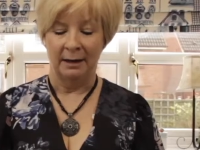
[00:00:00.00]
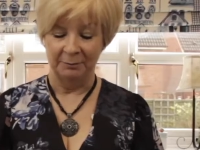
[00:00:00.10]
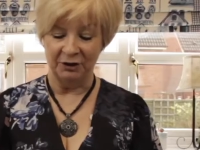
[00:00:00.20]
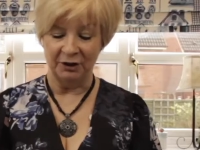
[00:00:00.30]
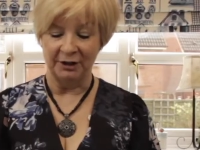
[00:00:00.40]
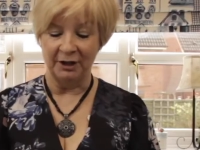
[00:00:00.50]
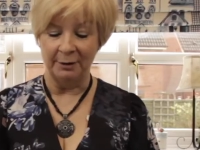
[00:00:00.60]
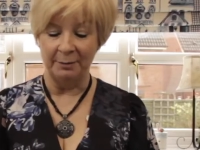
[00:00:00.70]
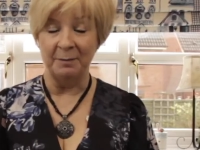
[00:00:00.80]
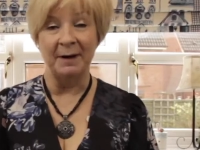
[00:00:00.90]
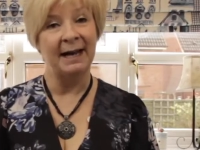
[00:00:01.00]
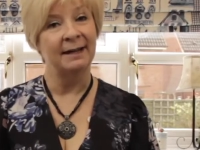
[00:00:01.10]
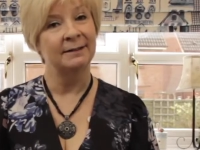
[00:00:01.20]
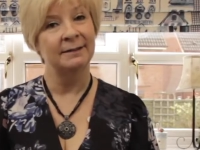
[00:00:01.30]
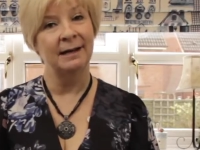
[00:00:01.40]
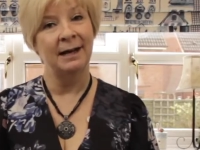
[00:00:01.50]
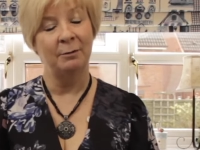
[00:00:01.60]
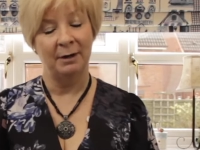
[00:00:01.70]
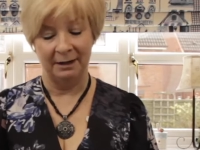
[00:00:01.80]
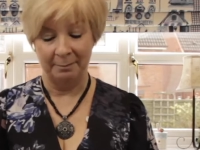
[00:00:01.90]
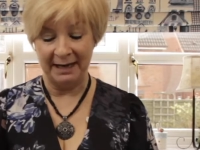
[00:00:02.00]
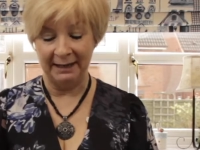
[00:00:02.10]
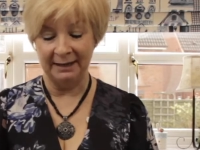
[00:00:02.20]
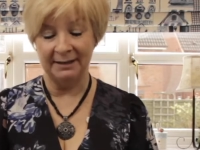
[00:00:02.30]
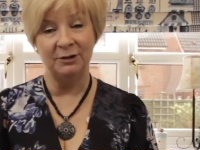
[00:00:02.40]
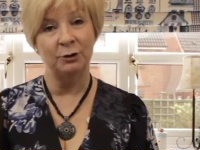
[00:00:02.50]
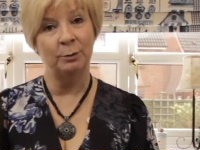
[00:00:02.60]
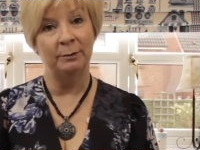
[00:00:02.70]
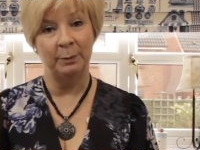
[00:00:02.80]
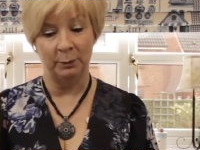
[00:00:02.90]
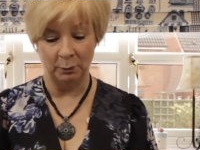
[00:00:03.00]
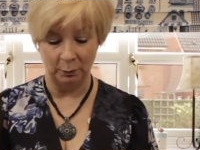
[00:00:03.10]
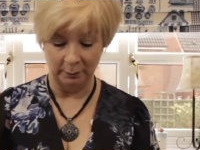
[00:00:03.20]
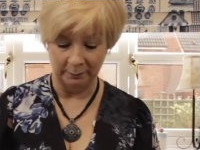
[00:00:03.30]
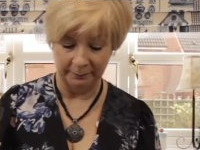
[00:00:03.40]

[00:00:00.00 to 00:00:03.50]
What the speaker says: I'm just going to go in with my hands now and make it into a ball.